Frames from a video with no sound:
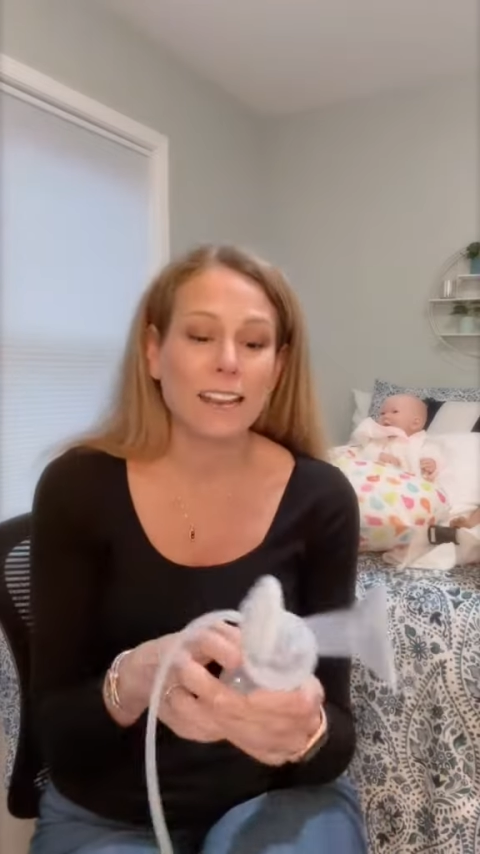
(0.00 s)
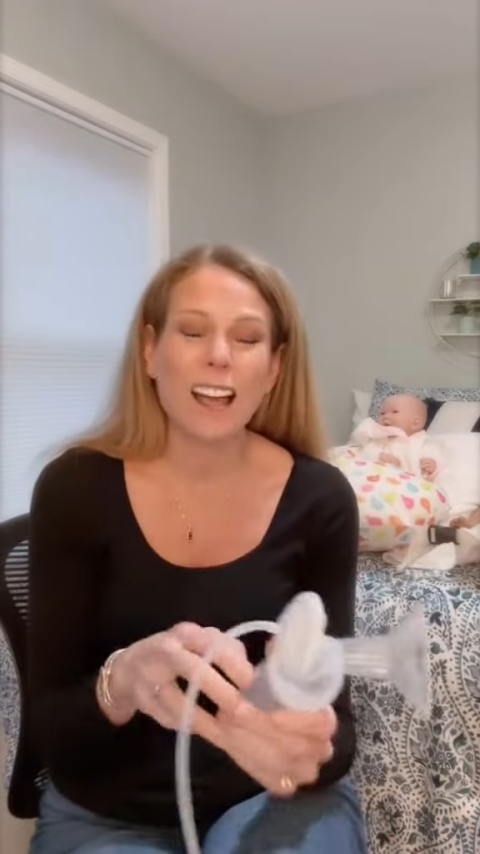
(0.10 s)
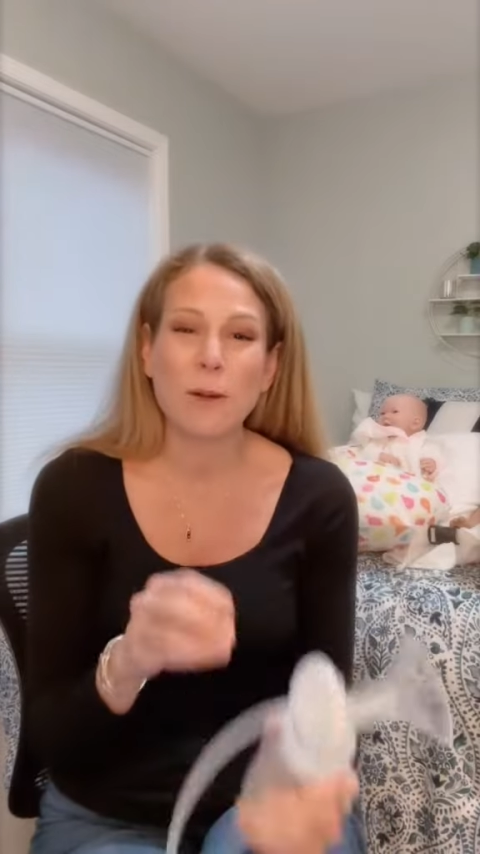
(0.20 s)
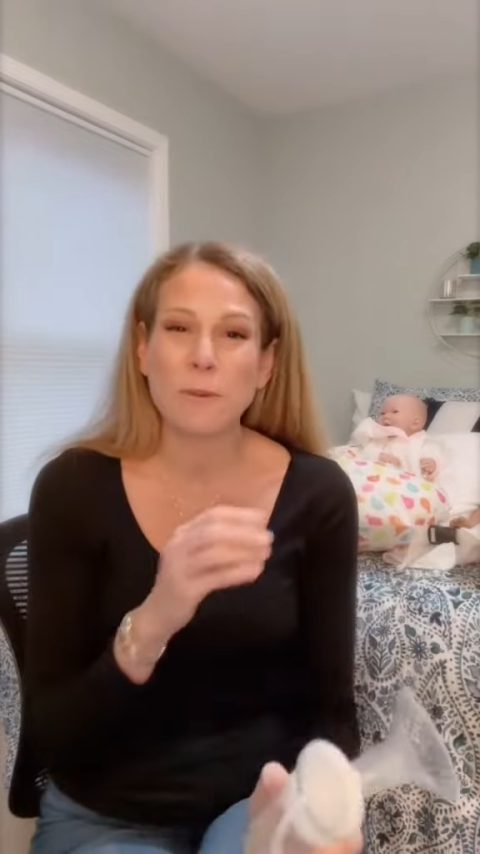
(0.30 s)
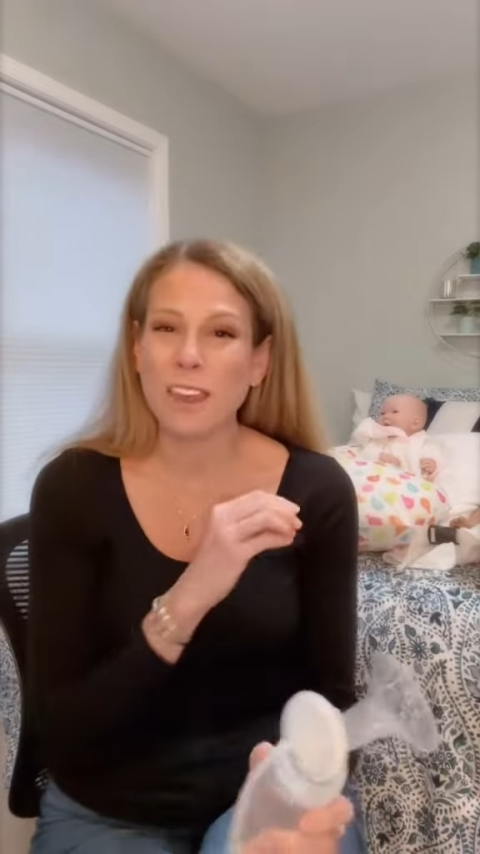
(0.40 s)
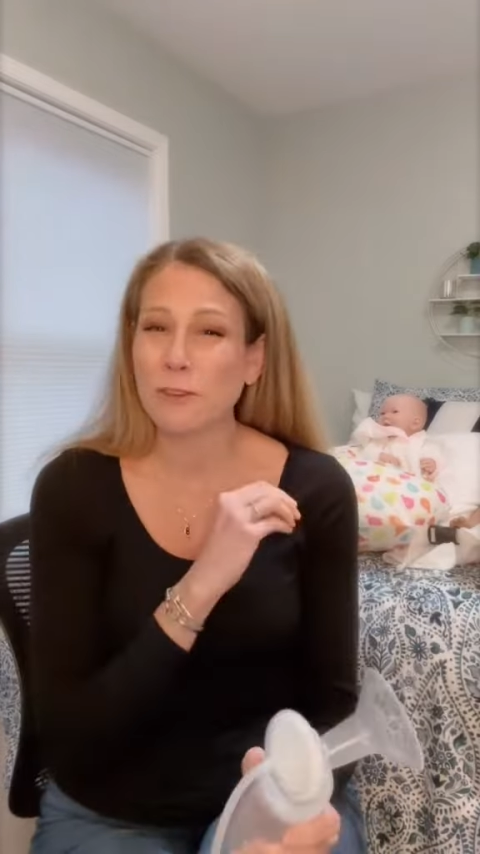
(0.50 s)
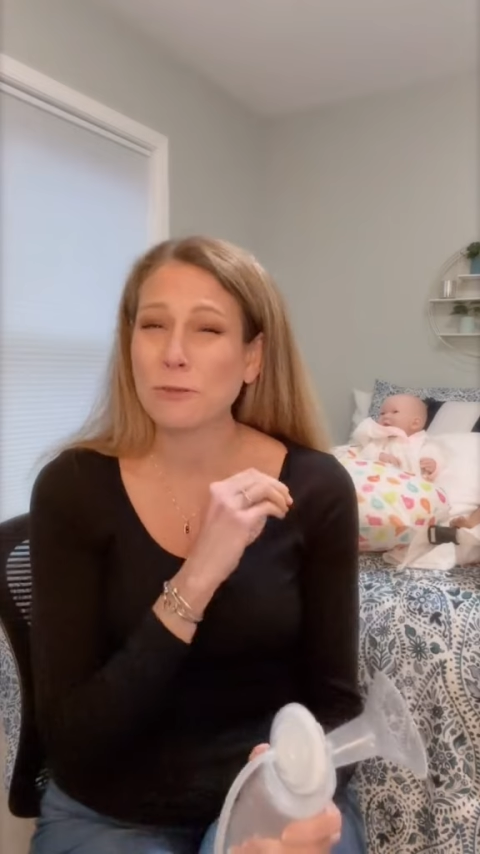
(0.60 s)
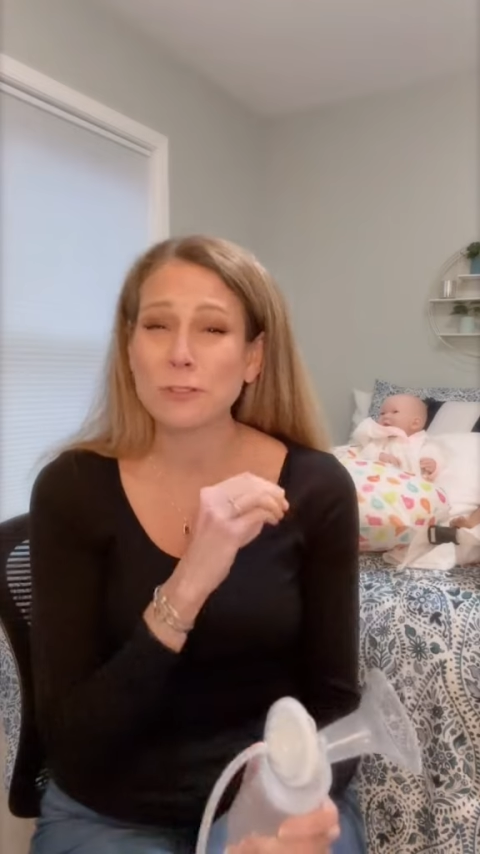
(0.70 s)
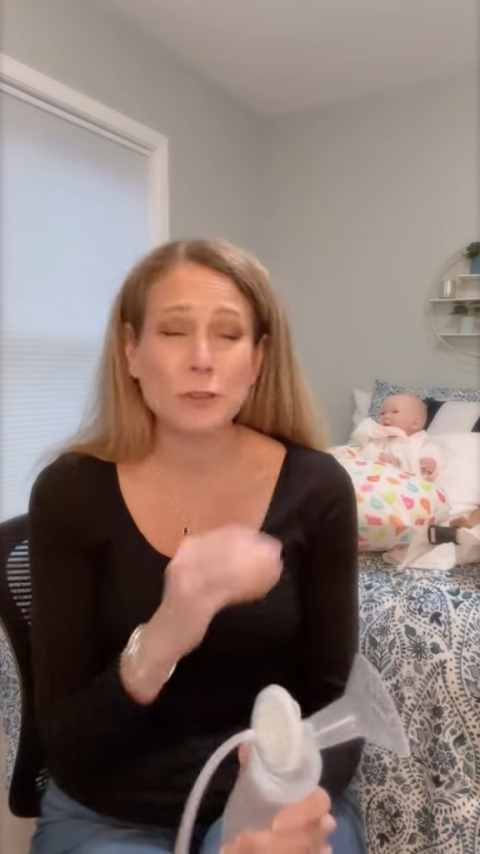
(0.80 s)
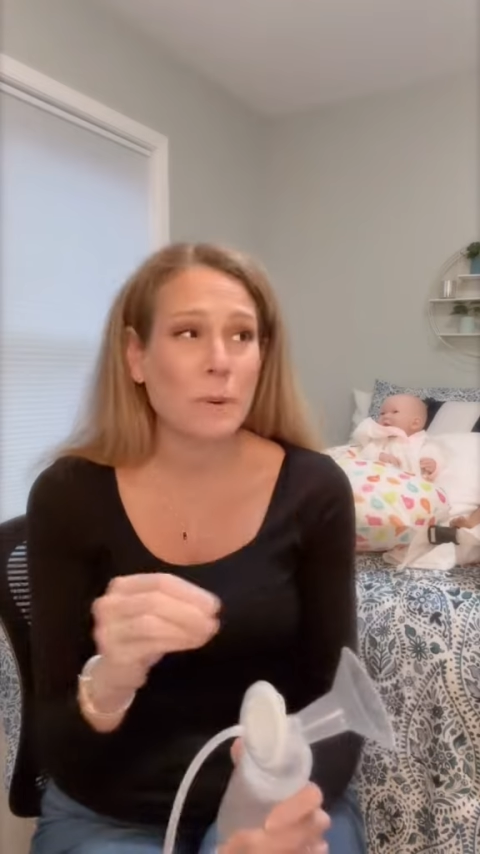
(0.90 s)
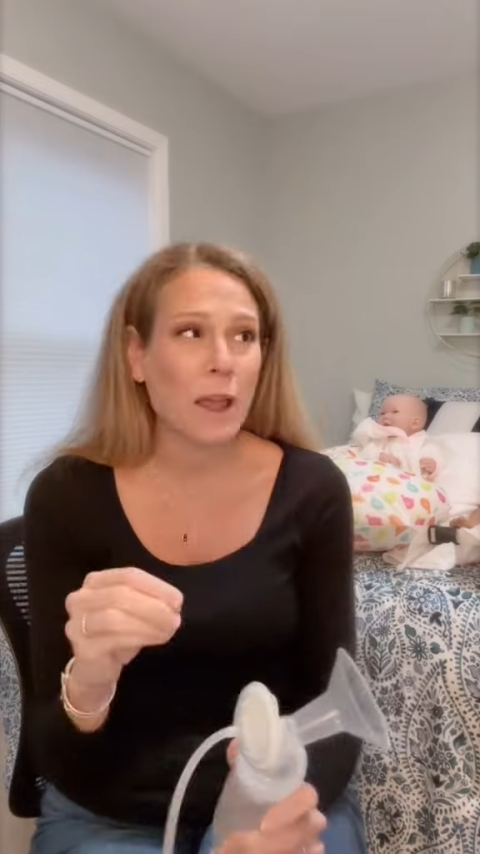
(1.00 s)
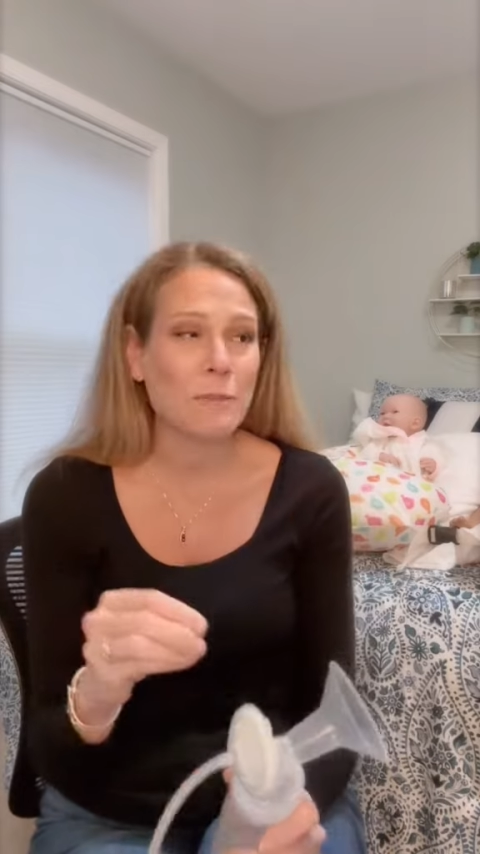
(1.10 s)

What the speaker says: gonna help get you super